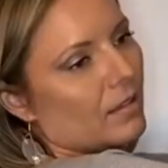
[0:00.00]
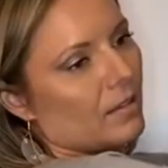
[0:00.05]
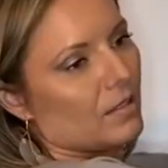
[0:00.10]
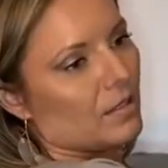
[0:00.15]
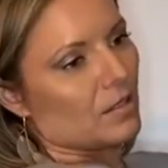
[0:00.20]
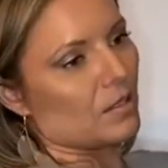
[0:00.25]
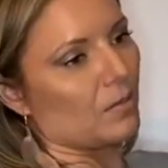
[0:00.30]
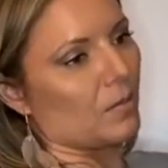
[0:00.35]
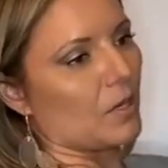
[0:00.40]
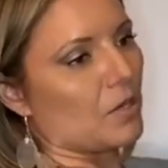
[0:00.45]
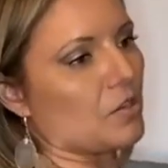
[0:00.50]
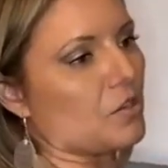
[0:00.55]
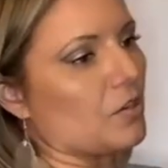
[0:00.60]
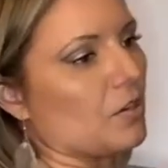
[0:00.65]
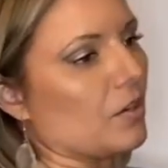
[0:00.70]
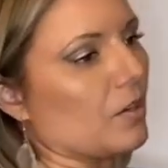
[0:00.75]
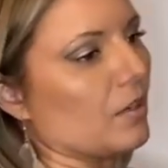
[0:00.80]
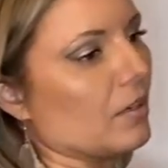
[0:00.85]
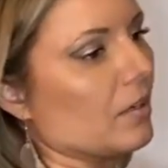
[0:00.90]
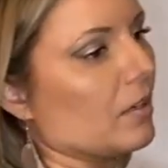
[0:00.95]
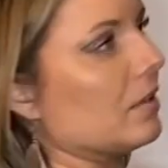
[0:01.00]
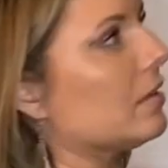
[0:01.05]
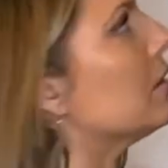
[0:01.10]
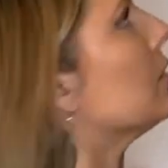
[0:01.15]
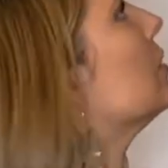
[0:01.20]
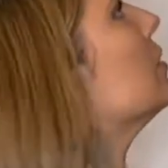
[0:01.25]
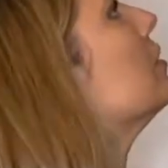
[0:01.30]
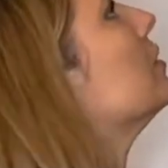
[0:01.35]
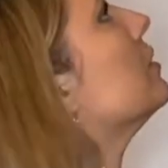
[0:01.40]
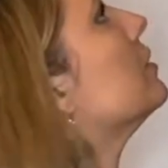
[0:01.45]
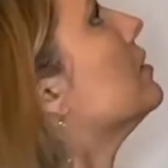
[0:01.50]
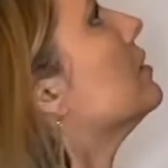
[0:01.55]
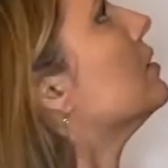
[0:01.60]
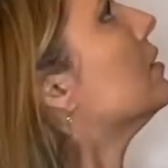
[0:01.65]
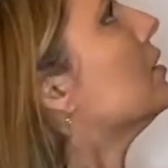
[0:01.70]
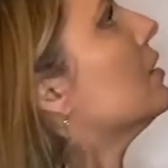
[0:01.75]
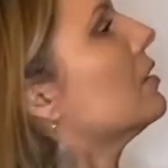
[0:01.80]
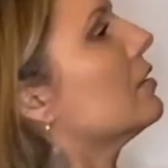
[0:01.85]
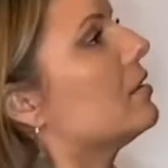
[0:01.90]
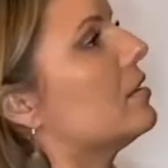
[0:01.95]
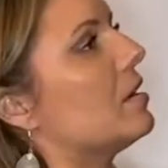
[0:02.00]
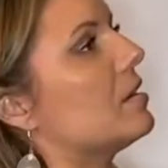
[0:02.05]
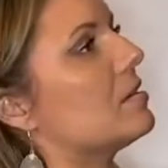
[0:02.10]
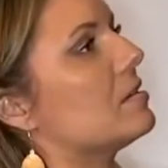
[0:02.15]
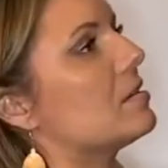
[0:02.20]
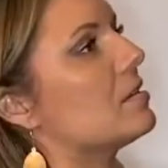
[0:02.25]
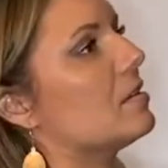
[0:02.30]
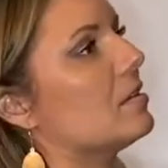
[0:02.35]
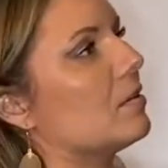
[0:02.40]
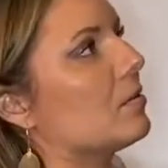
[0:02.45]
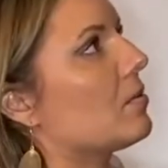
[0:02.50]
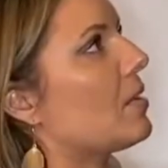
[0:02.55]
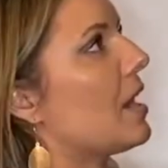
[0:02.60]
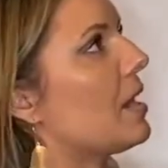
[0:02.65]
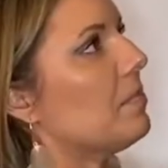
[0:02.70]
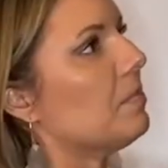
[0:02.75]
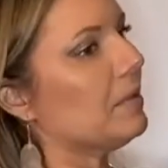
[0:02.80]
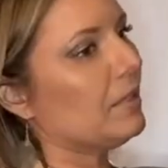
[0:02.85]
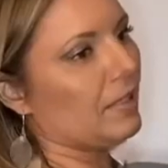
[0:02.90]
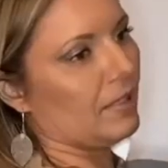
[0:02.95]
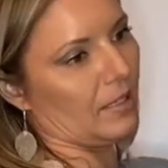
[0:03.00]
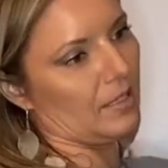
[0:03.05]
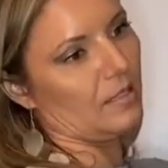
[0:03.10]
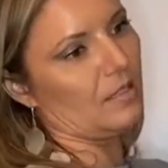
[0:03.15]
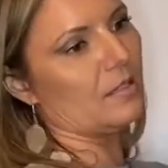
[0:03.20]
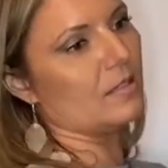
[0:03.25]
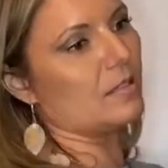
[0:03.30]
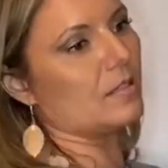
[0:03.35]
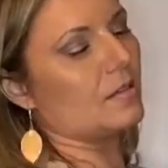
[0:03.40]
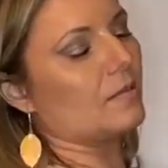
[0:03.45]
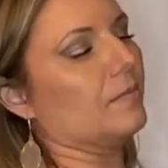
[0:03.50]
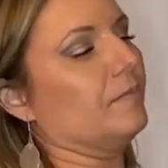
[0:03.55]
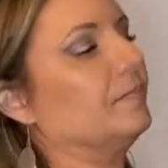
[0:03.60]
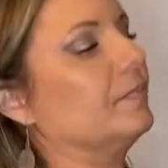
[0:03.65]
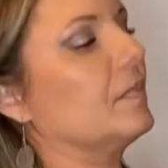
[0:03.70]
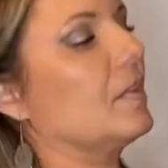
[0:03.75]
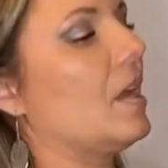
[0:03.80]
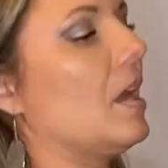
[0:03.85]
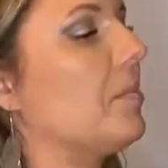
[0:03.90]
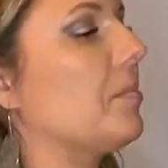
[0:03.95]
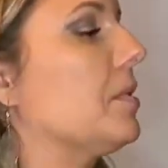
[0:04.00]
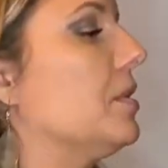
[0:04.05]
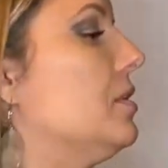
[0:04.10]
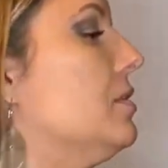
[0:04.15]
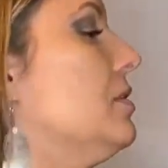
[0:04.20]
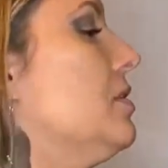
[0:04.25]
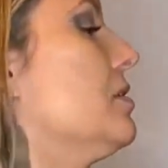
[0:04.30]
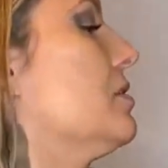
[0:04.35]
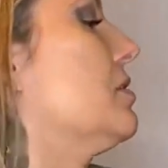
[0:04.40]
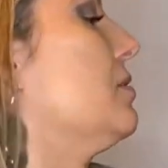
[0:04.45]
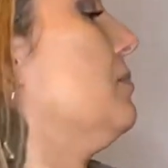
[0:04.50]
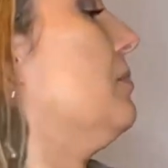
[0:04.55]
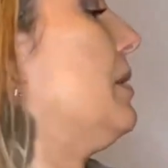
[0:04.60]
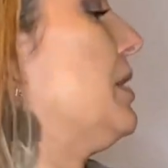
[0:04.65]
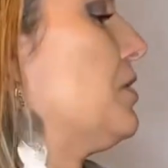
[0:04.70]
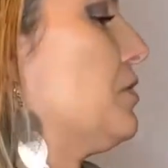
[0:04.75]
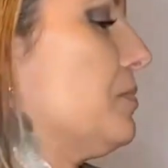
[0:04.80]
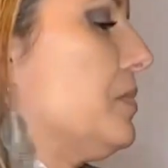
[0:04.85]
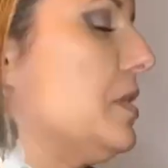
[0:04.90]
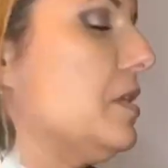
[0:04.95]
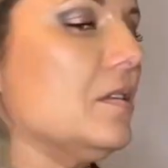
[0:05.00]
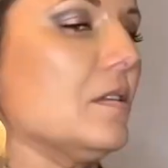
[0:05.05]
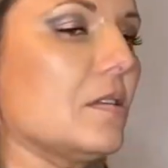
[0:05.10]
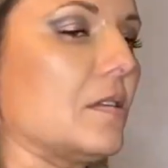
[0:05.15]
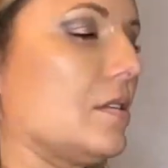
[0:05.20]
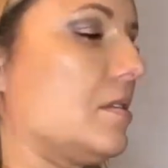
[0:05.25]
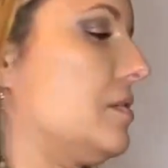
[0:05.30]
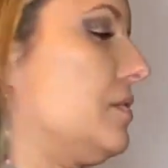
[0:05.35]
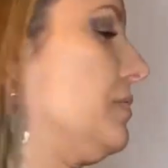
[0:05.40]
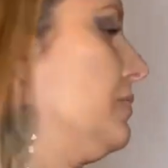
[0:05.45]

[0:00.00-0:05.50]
to make sure that is in the right place. I'm gonna take some measurements.